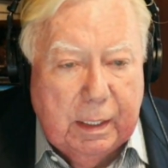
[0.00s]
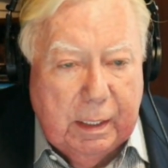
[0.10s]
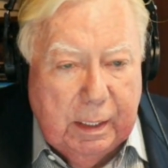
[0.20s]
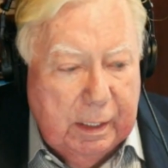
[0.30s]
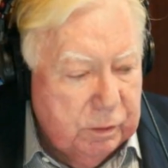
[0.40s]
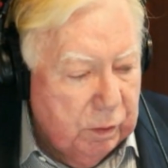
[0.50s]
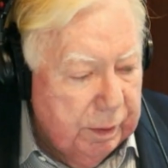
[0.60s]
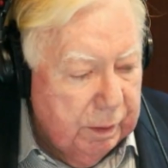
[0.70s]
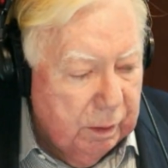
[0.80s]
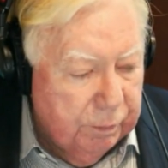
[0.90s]
is going
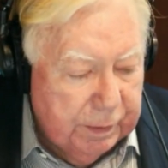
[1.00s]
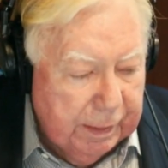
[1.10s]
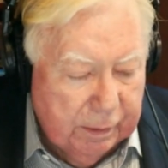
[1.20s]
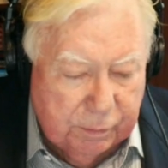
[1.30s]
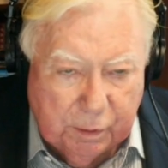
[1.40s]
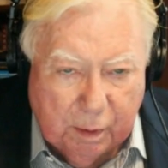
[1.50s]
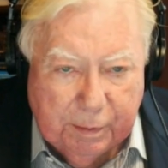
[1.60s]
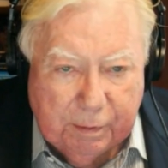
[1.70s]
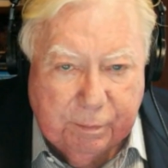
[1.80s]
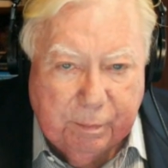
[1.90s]
to go for Donald Trump
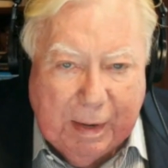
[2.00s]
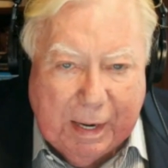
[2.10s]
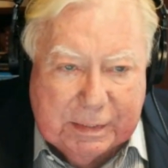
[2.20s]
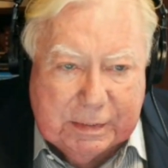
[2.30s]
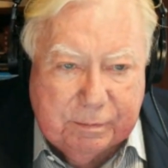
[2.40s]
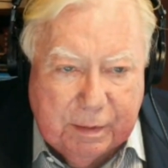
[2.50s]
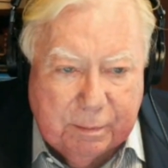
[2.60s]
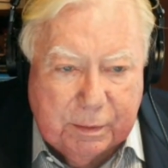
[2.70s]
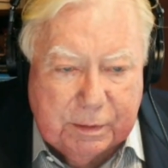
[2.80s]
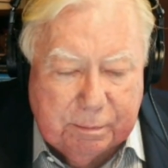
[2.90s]
if massive
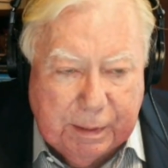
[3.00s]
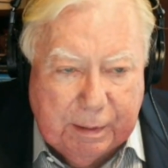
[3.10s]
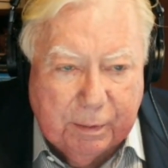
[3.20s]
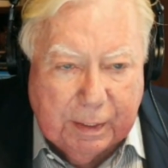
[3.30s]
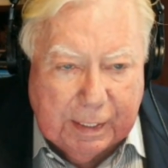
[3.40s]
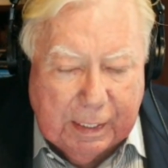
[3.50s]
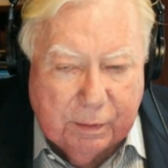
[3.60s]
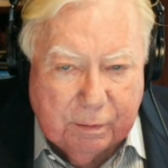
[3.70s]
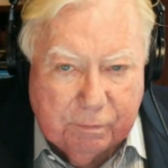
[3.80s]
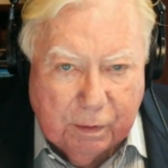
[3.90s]
numbers of people get out
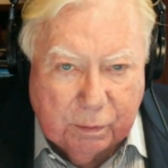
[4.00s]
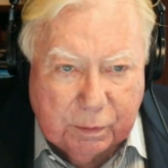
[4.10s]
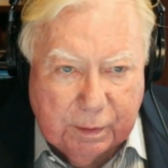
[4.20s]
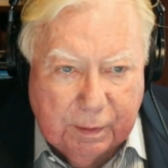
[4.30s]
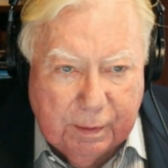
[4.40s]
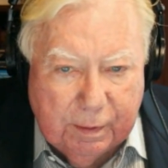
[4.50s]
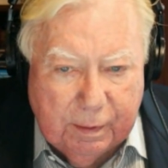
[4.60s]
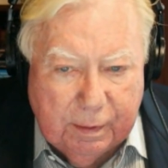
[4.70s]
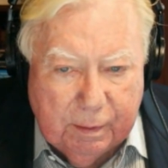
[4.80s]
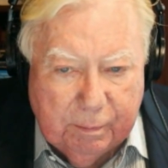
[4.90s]
and vote.
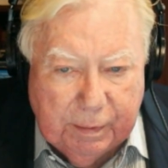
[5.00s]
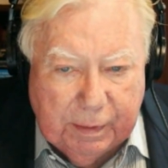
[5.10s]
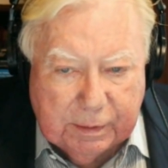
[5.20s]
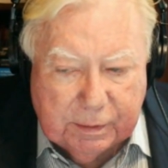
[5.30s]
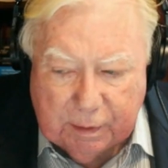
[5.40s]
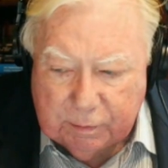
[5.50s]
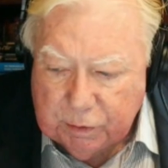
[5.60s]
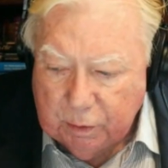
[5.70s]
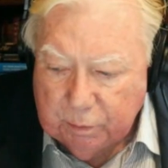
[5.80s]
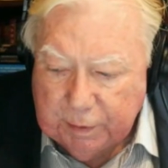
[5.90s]
Because as I've
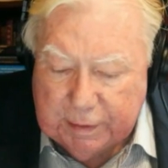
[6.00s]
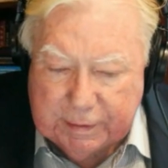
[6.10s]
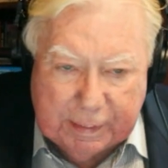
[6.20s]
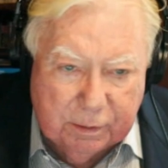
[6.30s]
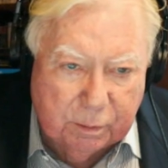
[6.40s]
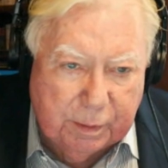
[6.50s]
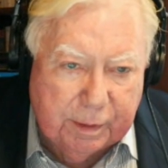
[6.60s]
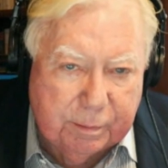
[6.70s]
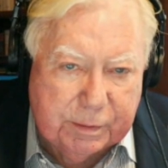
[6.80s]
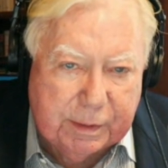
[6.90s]
shown with these
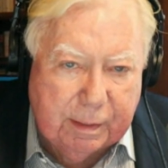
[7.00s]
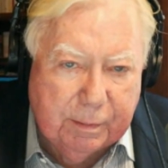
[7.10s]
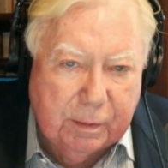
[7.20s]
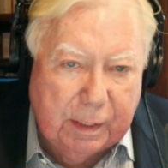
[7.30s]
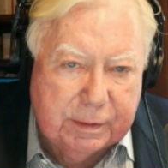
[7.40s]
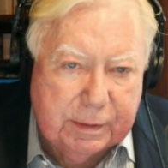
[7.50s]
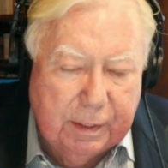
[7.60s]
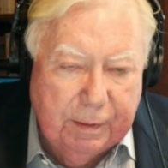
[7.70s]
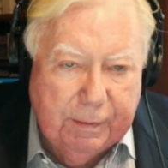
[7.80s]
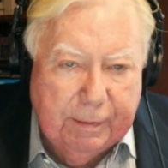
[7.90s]
algorithms, the Democrats
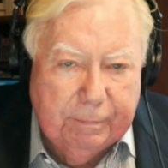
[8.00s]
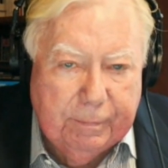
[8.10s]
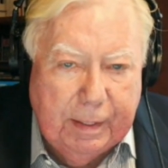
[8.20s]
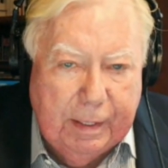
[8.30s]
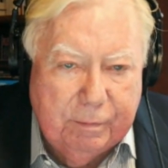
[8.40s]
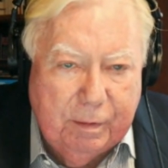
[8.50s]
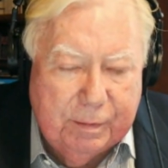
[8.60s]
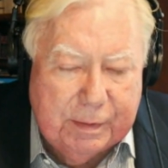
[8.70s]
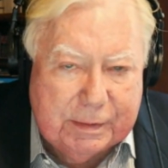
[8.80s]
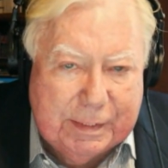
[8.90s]
have
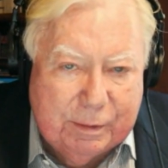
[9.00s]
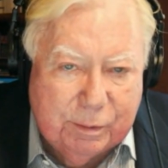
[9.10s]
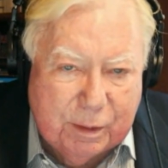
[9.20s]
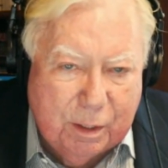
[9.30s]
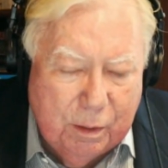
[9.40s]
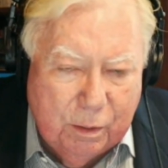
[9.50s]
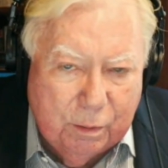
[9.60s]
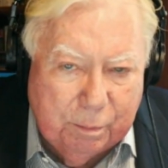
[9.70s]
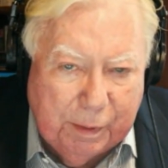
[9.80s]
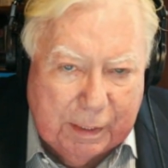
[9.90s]
even the secret
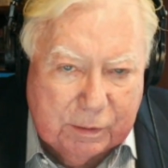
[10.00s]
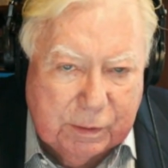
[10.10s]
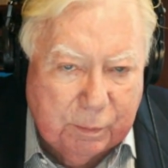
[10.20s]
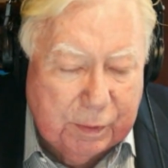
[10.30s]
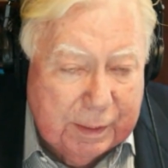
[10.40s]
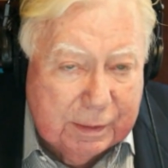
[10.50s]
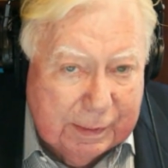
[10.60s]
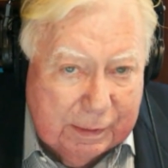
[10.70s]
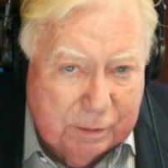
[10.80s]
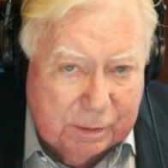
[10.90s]
code placed with the
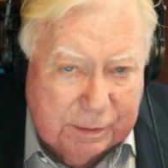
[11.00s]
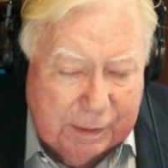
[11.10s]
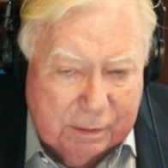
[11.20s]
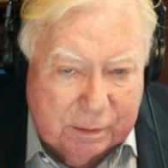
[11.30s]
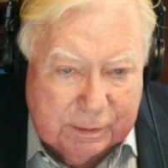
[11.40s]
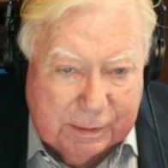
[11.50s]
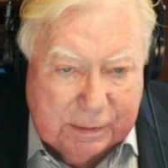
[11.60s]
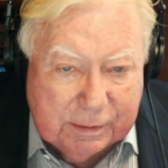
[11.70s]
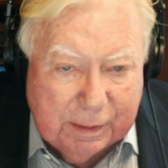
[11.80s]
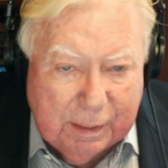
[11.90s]
intelligence
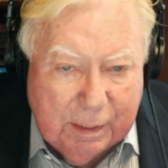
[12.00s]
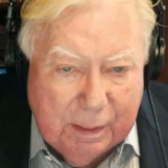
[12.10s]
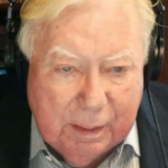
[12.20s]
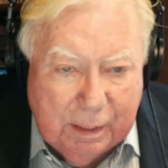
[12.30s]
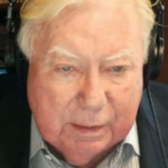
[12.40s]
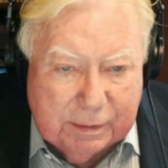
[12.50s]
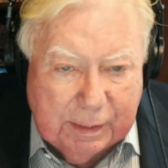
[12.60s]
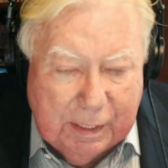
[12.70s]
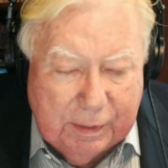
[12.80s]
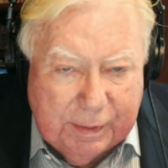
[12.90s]
agencies
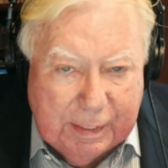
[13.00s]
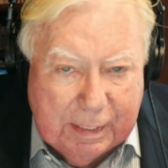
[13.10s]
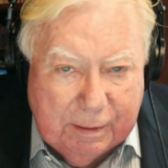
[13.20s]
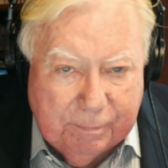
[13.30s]
inside the